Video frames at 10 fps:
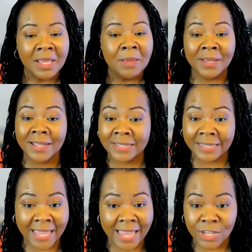Because
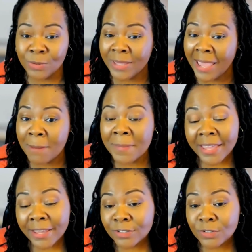again, you can't
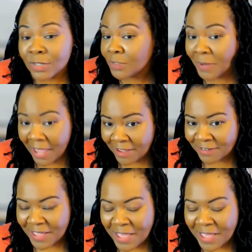make your students behave,